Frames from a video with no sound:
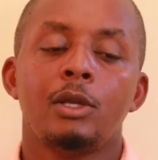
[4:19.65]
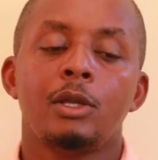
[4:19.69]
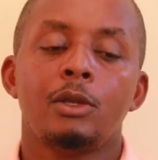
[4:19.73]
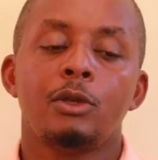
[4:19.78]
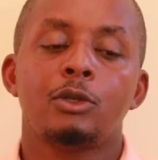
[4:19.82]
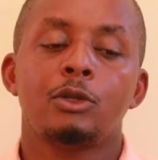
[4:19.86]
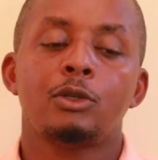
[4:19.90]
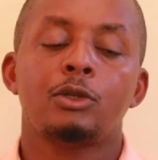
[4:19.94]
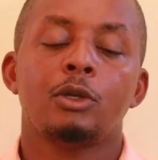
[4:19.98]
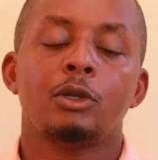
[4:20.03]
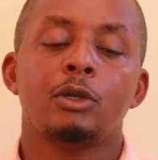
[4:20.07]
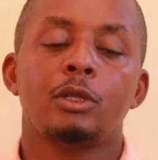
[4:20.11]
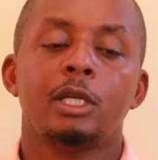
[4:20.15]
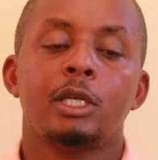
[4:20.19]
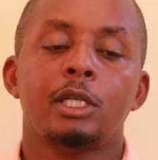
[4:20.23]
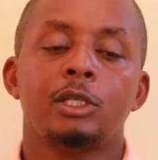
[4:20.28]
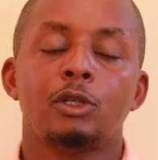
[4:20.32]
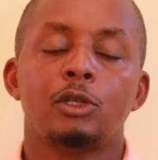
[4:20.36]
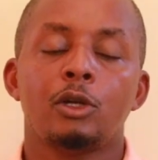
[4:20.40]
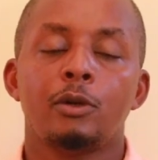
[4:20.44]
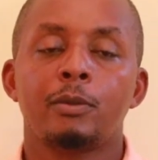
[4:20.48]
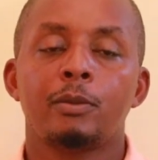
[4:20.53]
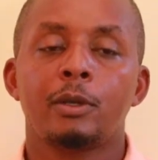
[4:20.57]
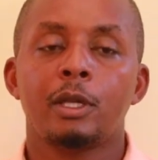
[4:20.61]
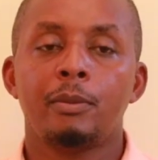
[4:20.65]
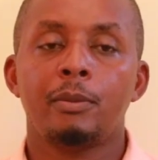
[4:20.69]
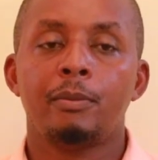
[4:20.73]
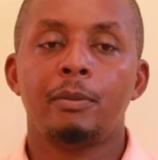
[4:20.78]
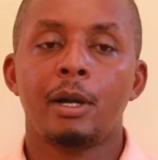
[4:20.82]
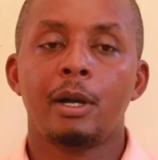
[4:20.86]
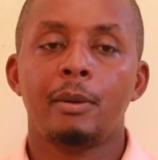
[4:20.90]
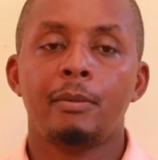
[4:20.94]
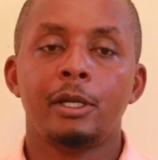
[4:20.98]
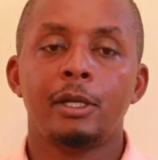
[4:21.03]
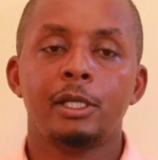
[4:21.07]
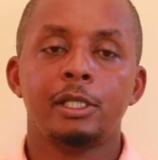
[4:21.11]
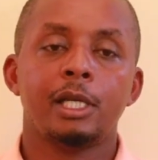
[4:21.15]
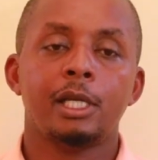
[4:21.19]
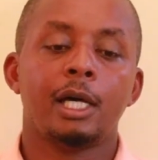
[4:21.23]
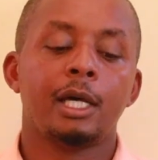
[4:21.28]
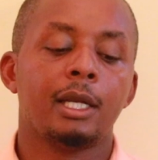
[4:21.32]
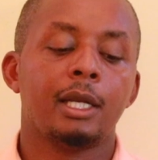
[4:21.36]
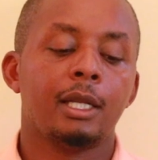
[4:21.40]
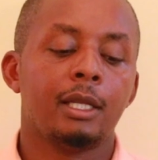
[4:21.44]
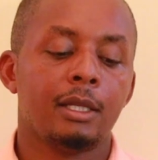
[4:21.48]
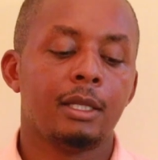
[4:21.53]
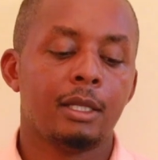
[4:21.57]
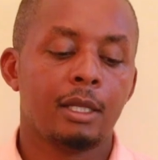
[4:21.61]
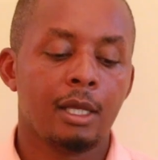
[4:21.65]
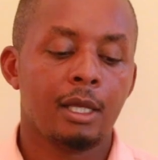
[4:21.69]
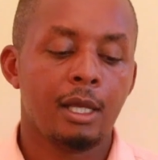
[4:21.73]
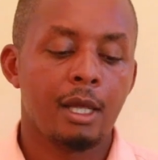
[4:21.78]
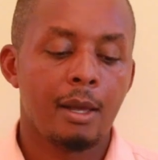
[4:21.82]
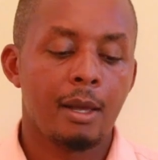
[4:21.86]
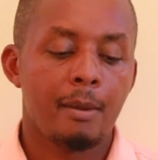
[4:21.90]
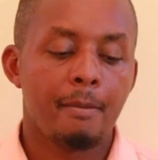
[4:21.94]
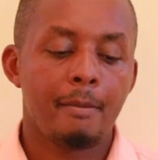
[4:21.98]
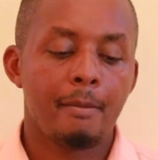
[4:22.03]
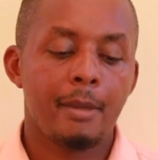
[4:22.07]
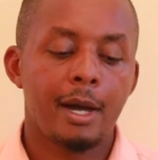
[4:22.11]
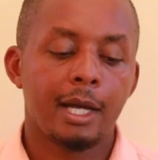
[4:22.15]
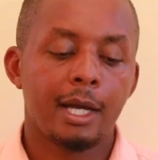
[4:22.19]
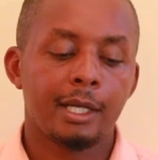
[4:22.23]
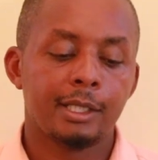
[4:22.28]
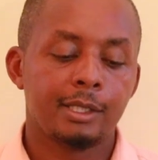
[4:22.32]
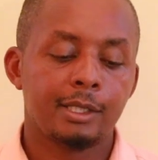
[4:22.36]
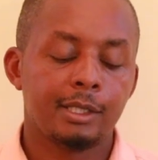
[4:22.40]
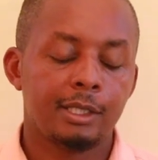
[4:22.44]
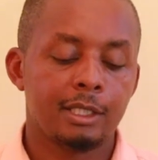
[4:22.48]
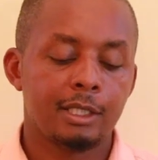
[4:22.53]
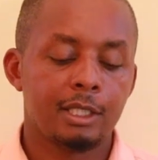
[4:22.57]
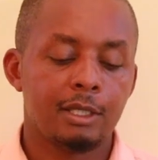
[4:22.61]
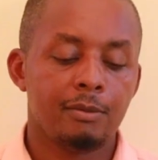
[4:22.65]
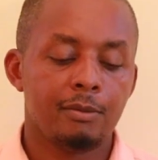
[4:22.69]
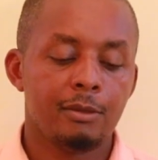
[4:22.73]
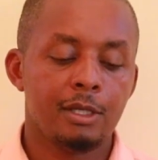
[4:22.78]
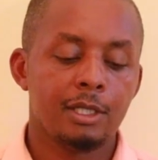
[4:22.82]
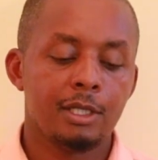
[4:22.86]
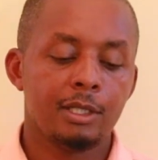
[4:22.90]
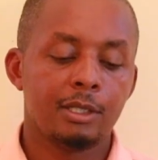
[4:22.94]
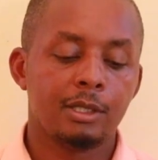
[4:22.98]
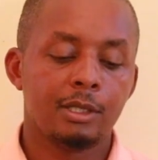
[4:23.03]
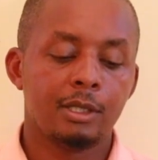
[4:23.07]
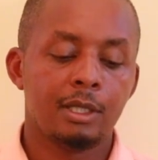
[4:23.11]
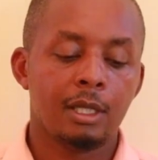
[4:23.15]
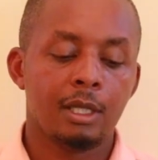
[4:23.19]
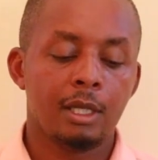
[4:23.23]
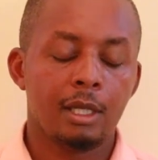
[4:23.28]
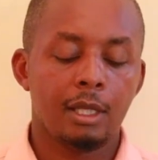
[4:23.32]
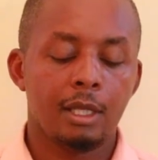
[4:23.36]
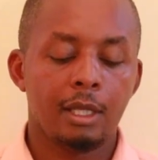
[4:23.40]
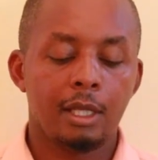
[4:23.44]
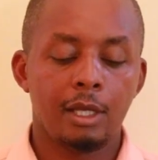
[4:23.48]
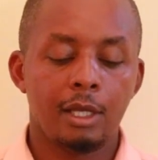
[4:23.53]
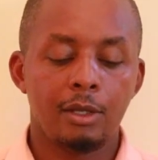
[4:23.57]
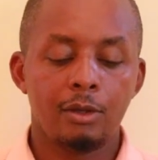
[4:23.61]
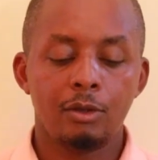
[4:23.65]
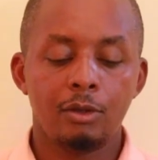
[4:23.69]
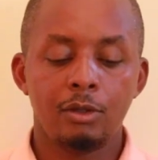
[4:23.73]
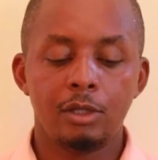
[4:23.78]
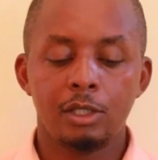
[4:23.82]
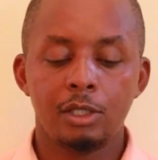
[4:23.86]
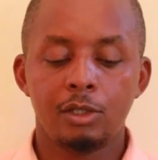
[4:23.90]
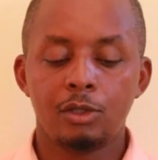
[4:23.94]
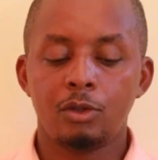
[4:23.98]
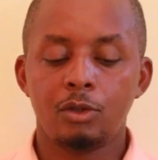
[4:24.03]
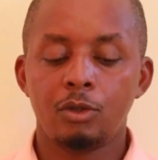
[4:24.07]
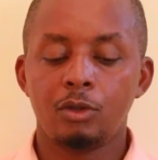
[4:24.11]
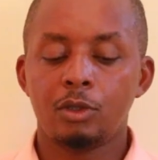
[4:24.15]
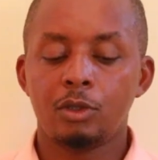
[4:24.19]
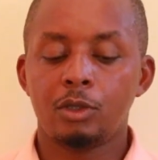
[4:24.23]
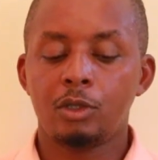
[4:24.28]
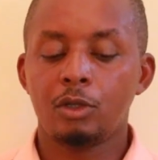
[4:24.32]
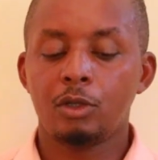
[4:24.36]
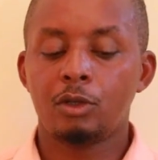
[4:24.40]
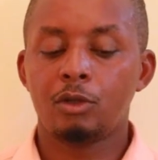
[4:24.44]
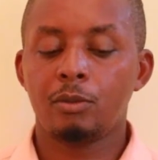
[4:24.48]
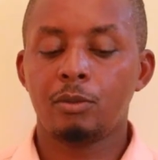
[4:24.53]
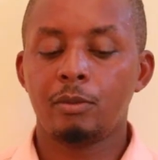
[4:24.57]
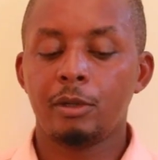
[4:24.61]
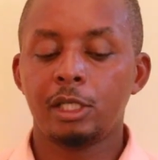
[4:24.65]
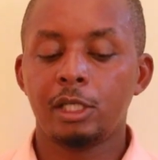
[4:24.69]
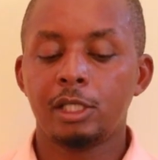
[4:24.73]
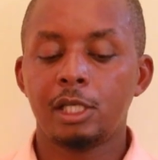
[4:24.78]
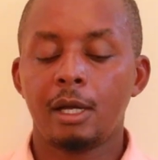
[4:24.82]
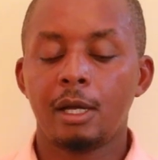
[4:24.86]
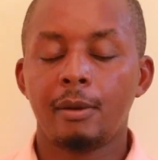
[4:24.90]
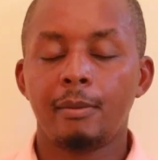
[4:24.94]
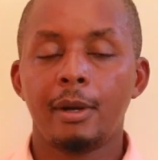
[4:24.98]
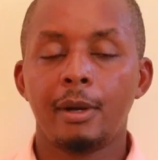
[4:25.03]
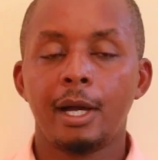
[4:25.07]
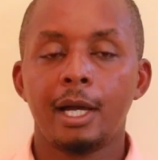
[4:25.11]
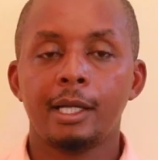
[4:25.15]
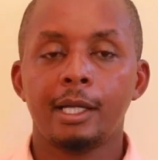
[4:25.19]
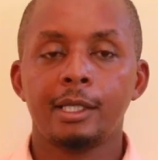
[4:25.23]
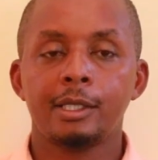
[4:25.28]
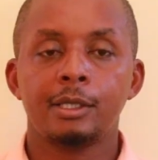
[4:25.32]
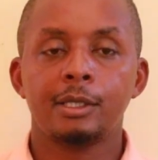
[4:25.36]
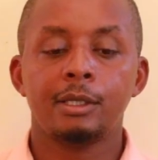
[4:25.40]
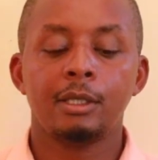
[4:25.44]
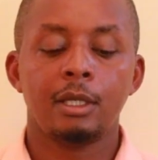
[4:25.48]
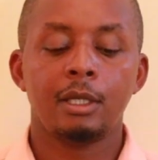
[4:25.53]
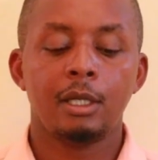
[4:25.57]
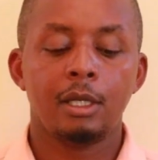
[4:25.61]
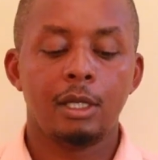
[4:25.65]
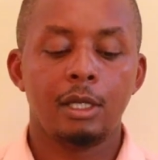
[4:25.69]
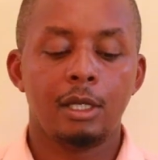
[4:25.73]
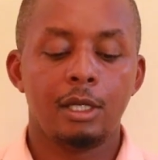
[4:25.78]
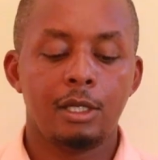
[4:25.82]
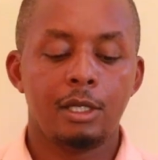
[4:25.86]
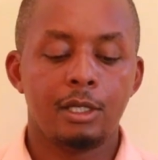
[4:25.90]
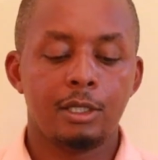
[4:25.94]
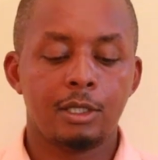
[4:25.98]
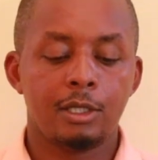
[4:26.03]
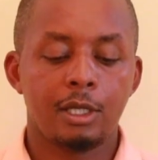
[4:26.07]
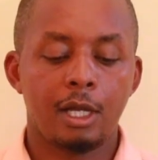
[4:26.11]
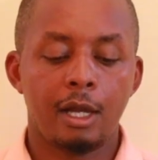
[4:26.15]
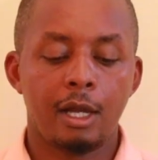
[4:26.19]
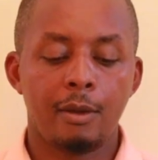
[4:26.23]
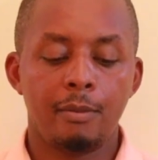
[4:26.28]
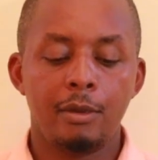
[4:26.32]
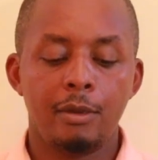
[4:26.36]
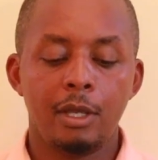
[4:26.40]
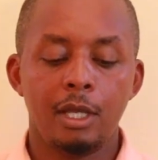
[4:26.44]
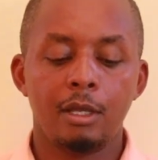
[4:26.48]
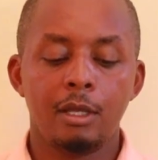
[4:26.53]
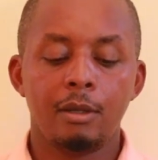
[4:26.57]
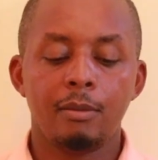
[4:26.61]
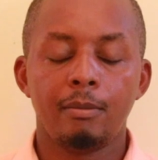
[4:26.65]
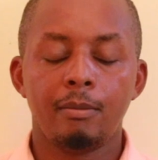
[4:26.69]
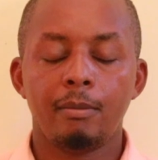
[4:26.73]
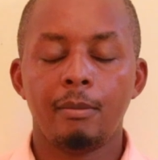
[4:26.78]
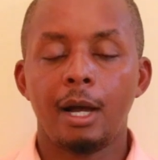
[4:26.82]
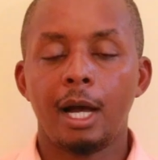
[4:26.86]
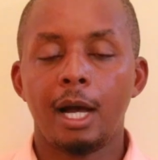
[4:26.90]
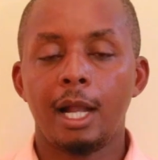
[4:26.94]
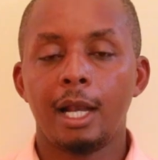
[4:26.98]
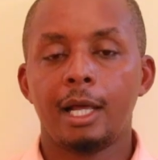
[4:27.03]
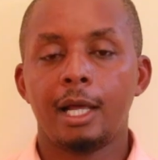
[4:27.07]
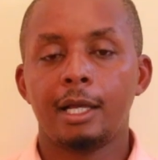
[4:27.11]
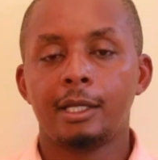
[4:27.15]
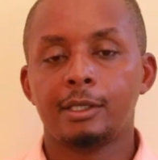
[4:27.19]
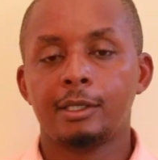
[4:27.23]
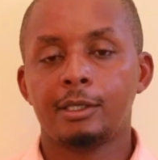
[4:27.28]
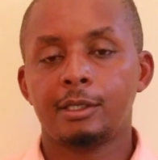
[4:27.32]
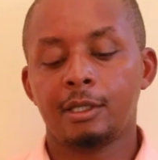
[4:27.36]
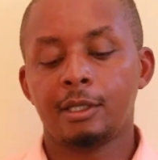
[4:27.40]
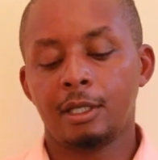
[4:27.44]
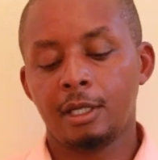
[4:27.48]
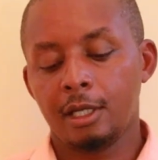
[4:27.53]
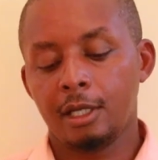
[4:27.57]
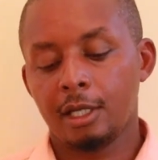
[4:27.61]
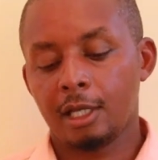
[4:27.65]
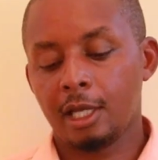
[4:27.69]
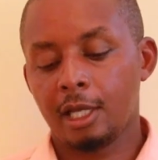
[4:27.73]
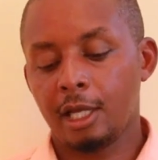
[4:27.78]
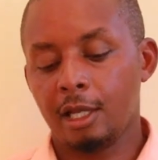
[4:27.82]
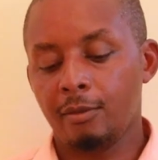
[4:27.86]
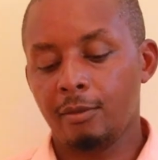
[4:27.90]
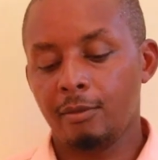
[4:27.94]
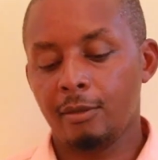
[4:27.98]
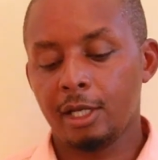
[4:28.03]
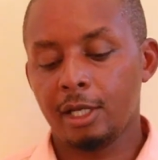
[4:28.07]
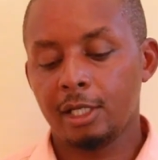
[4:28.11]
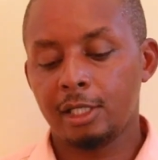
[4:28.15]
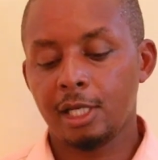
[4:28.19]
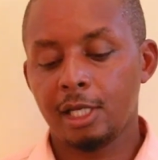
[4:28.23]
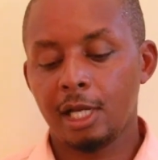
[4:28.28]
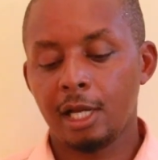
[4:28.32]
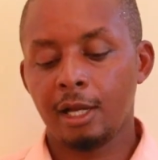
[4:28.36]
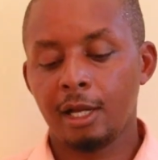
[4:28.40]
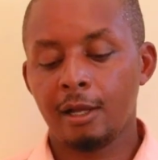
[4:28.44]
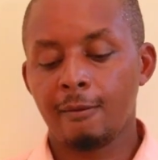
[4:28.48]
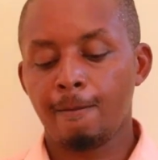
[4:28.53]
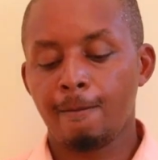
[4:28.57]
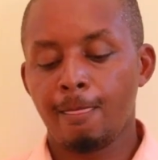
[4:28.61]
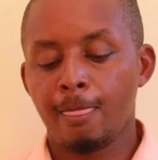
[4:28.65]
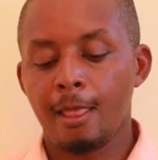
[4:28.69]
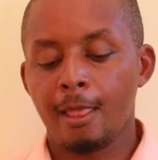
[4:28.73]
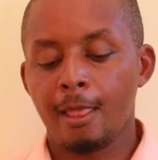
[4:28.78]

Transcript: You saw the shopkeeper measuring mass. It means the unit used to measure mass is a beam balance. Can measure